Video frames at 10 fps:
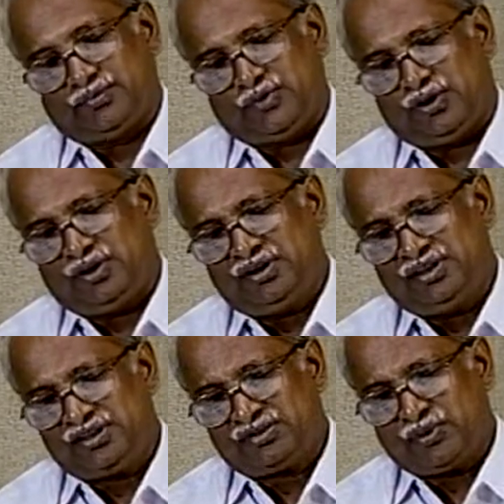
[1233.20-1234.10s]
all
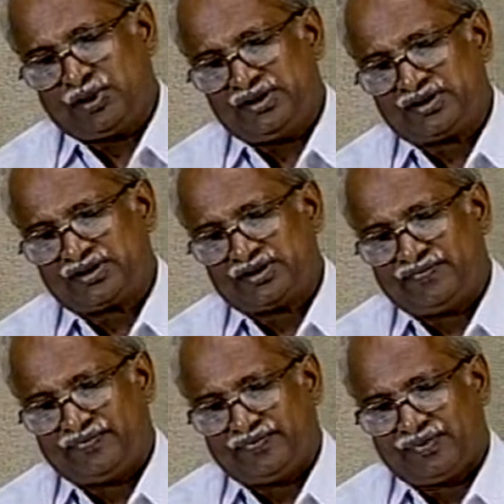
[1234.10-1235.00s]
these points
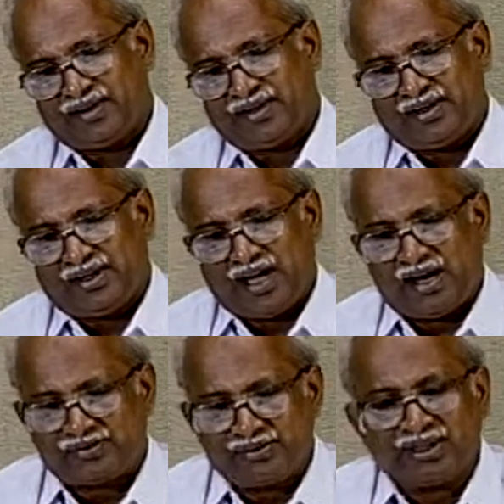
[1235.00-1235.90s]

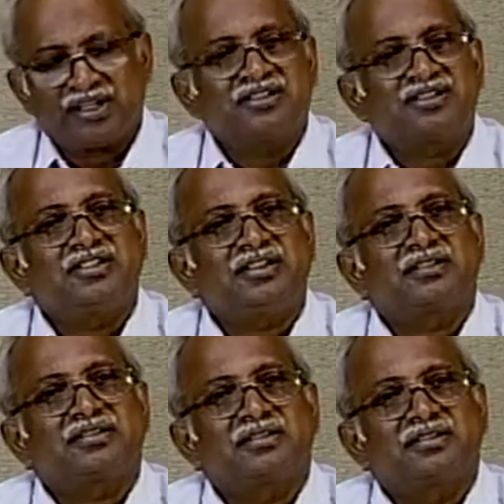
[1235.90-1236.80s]
have to be considered
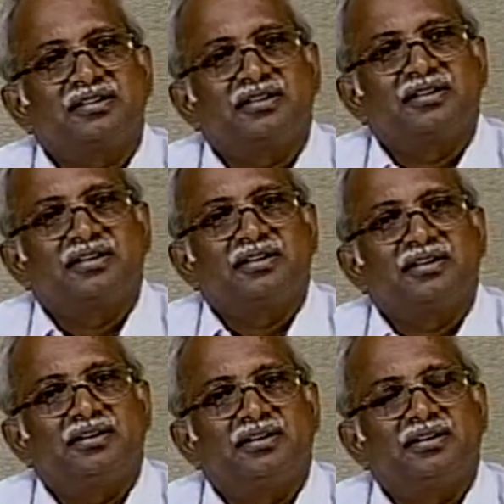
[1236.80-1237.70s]

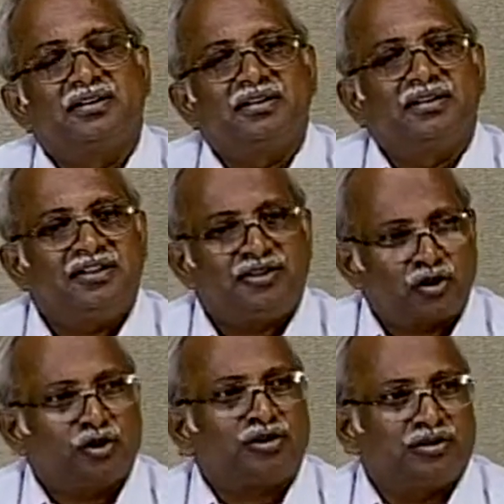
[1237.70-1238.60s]
in
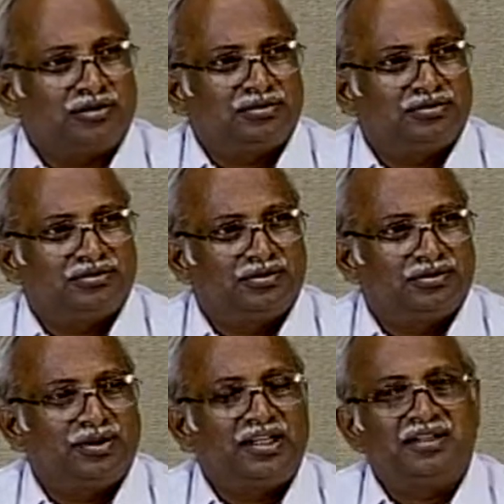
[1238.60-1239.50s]
total
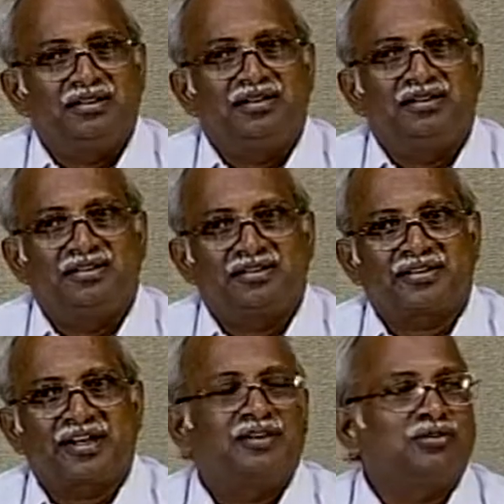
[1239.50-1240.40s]
while
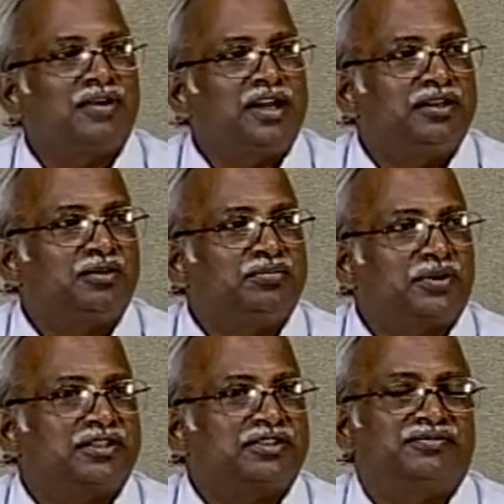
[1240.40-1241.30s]
trying to find out
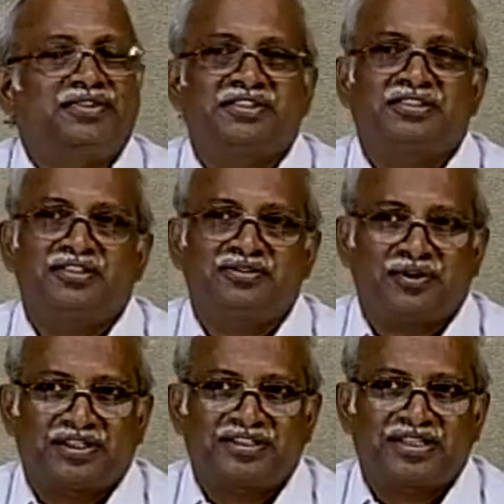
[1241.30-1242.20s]
production facilities
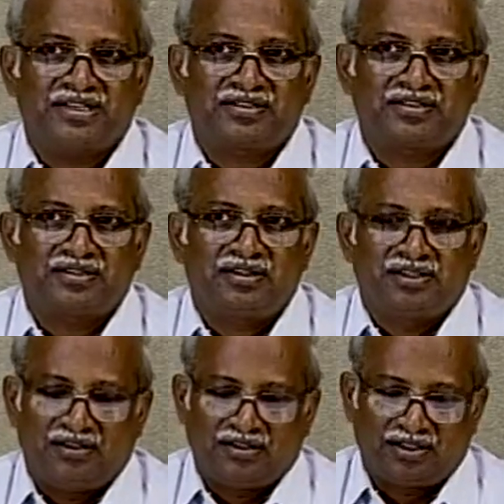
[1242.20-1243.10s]
for a site,
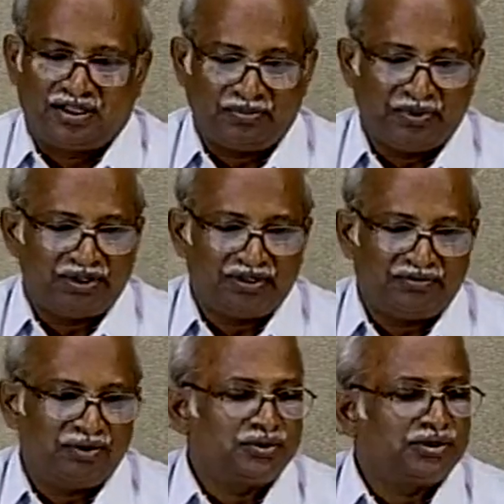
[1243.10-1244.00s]
keeping in
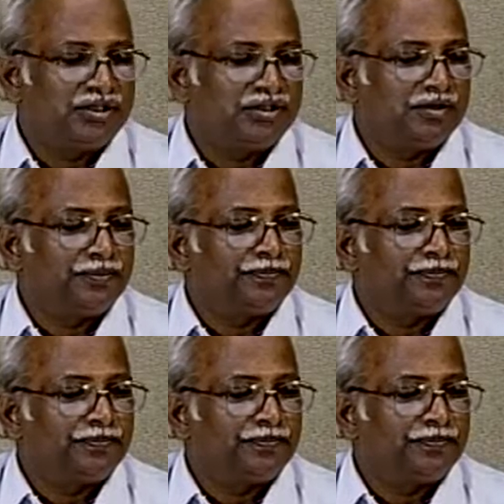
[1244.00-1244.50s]
view the